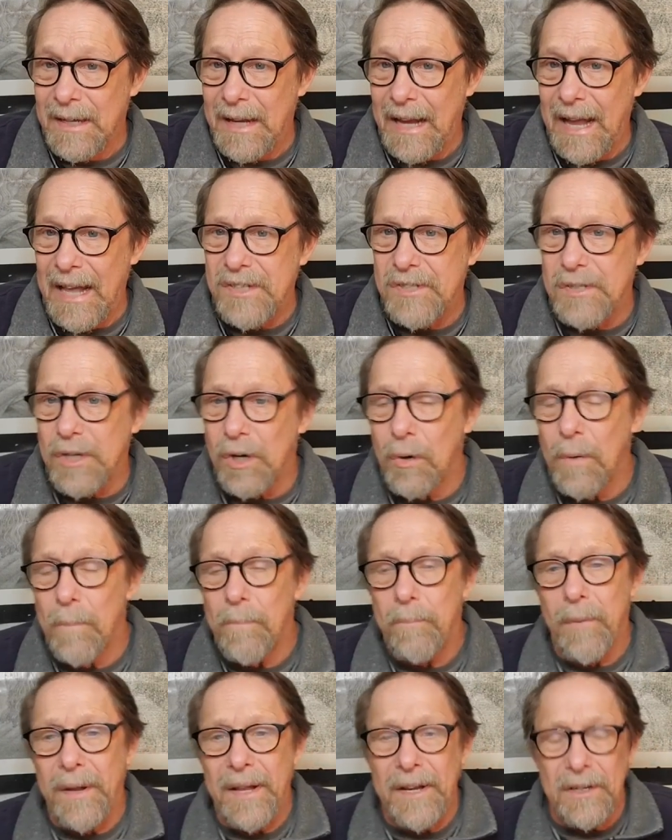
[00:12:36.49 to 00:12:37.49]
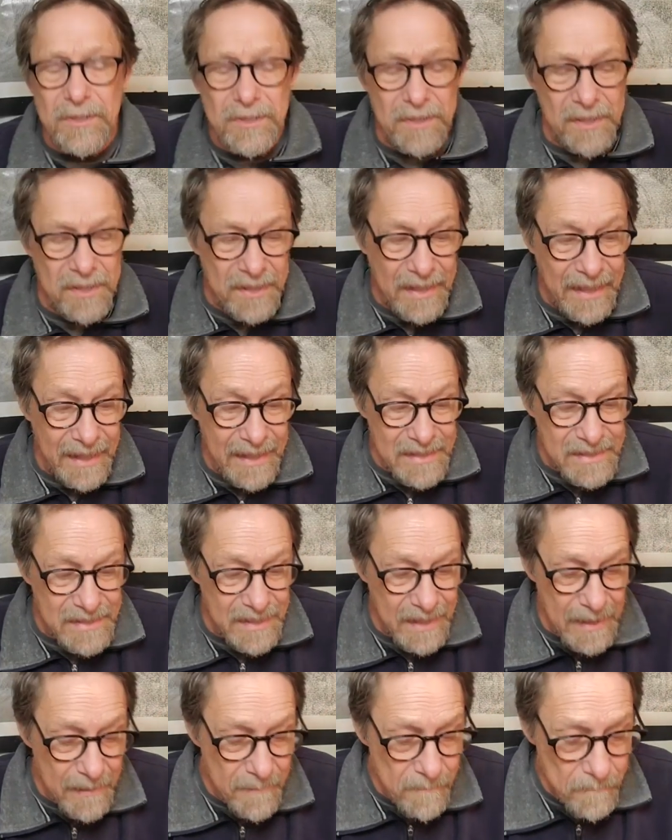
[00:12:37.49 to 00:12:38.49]
And so, but here's the thing is
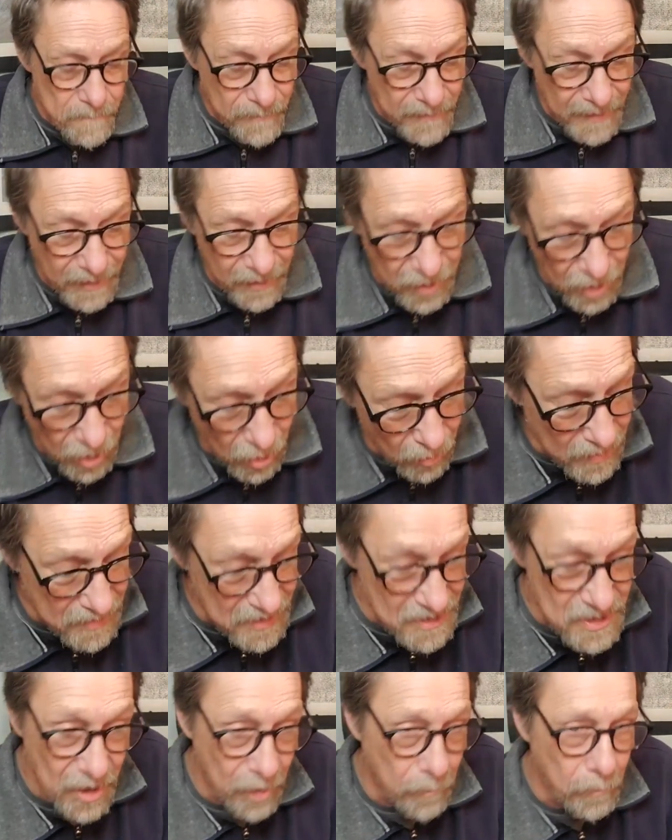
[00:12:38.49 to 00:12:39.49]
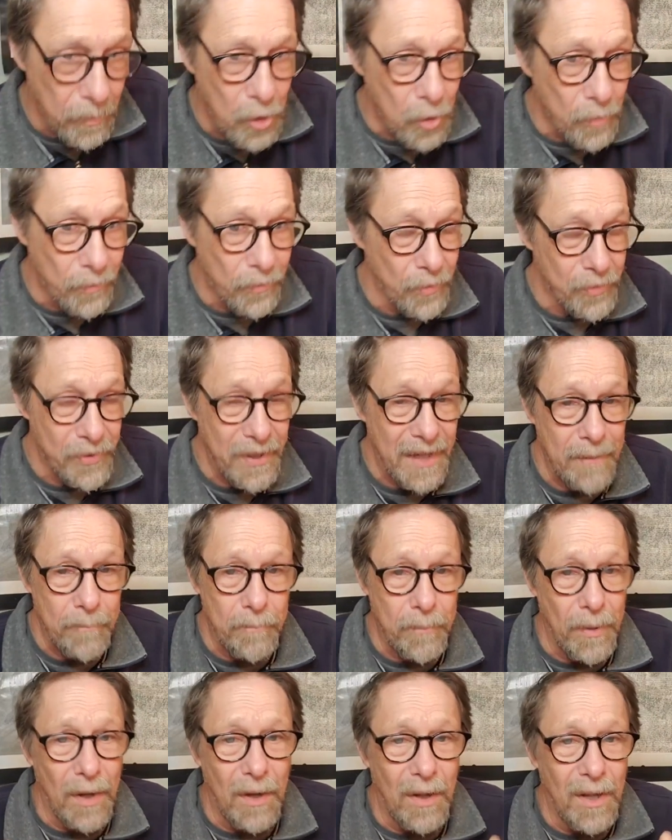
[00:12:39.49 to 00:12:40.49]
that the courage is a beautiful thing.
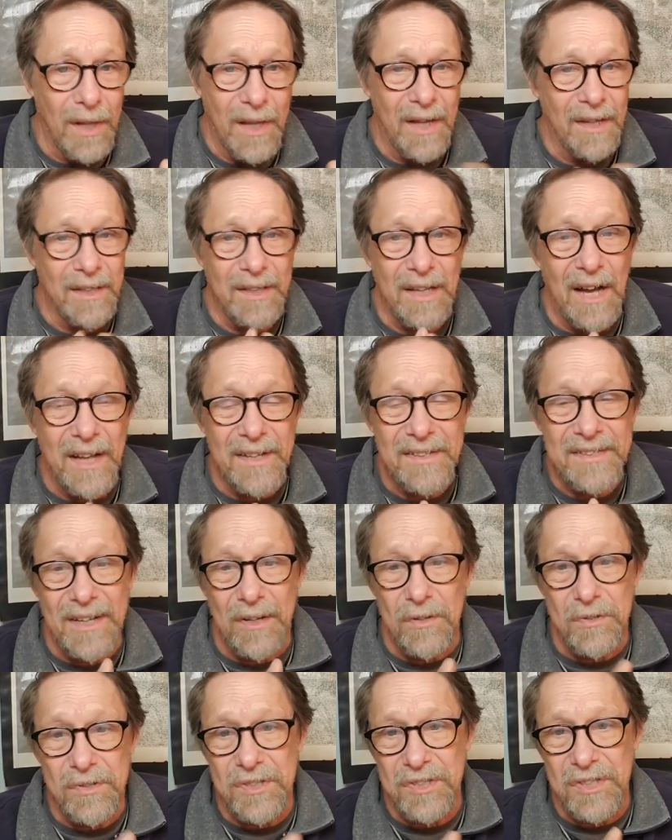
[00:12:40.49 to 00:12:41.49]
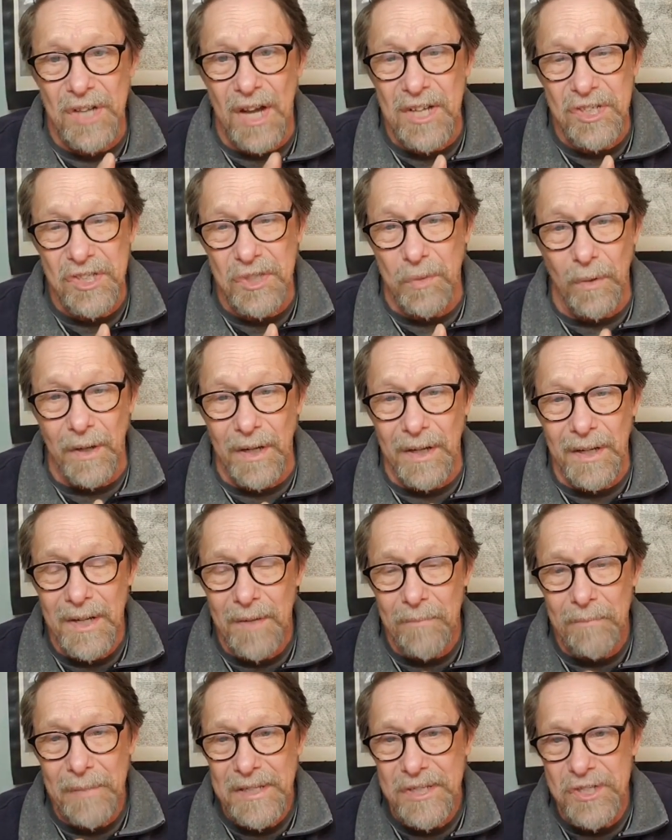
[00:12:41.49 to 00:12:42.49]
Paul, God tells Joshua,
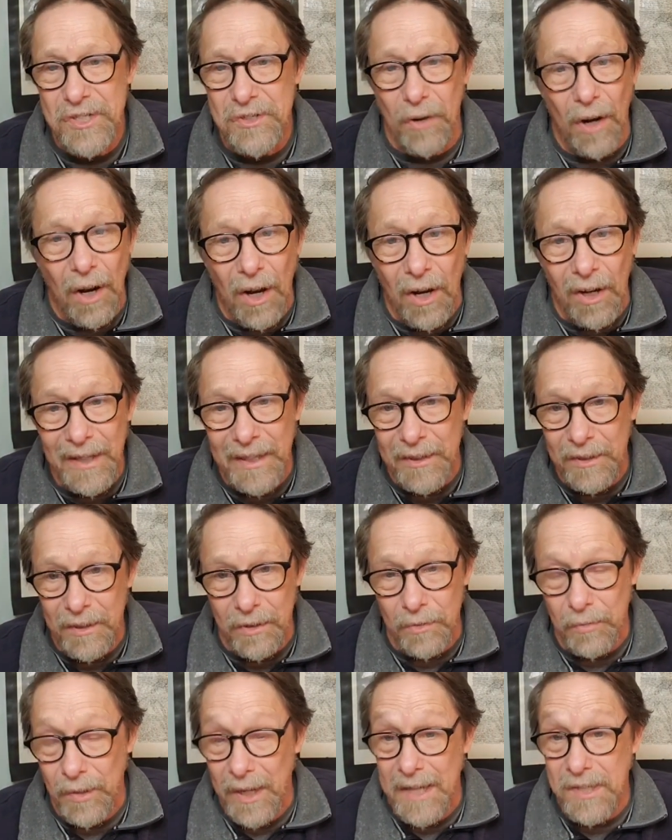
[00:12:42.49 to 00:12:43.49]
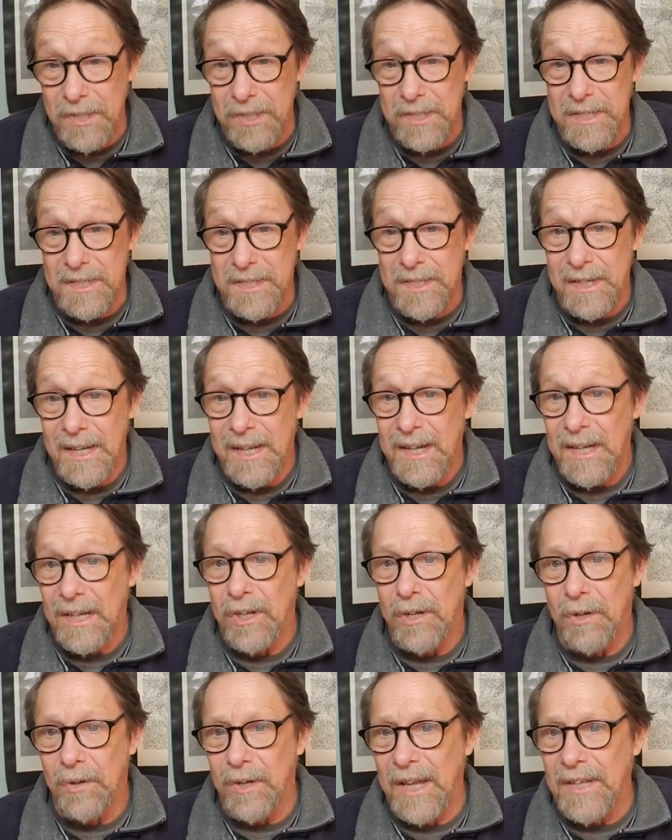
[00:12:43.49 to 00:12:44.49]
be strong and courageous.
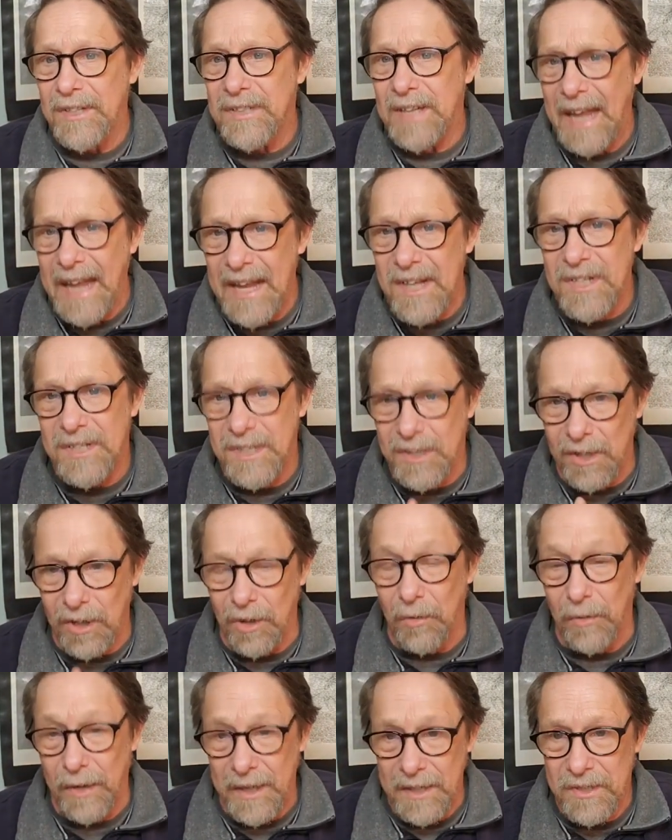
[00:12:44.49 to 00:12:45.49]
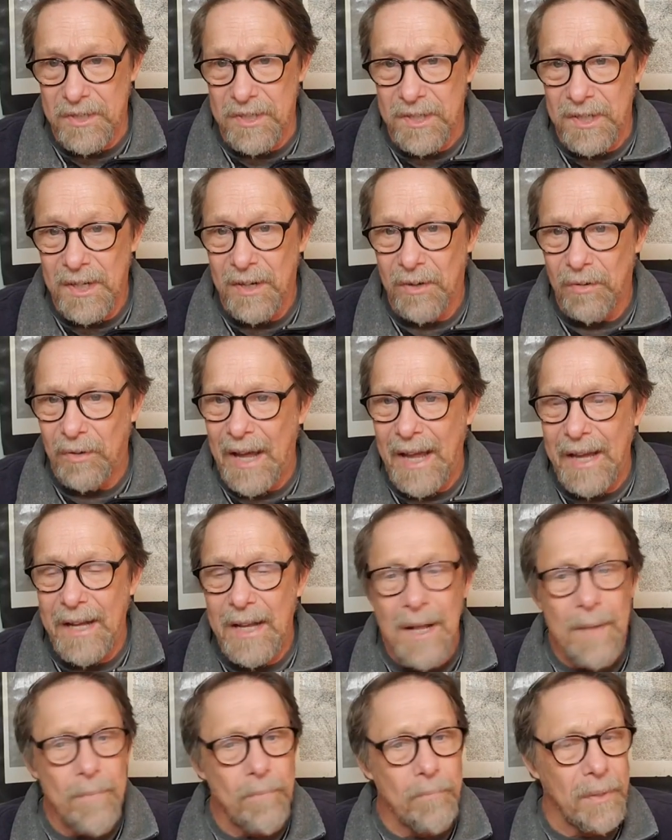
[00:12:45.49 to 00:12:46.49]
You know, it takes courage, right?
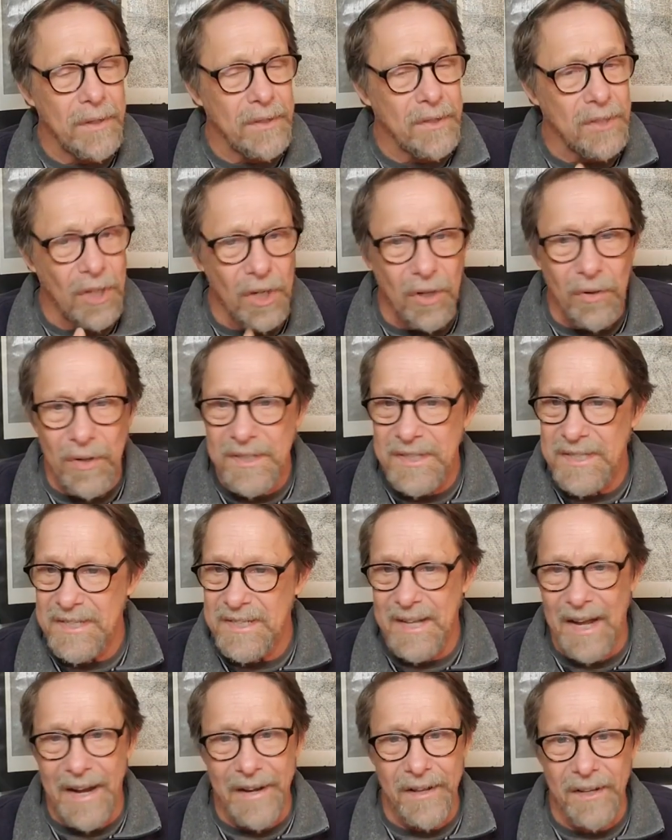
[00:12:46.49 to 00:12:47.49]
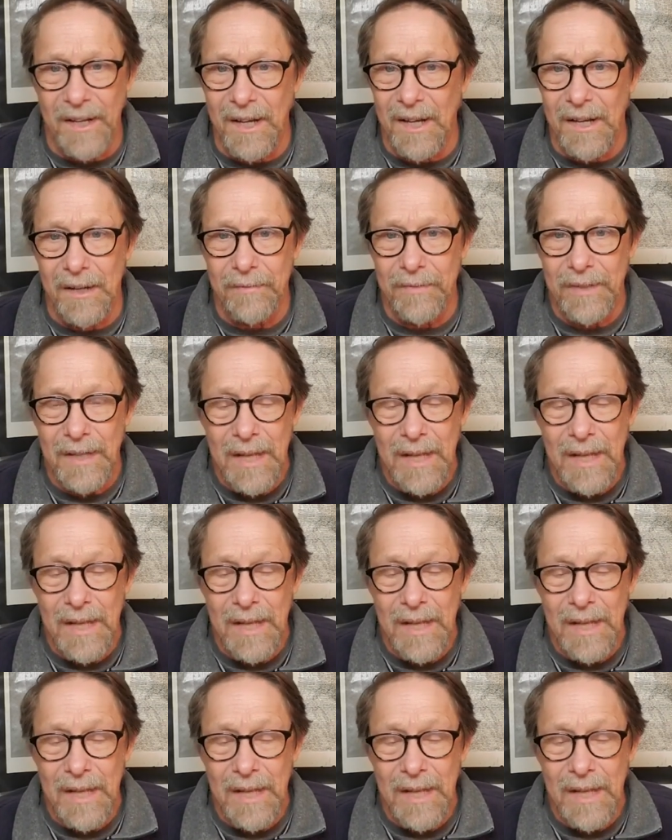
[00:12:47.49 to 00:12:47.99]
But courage is not enough.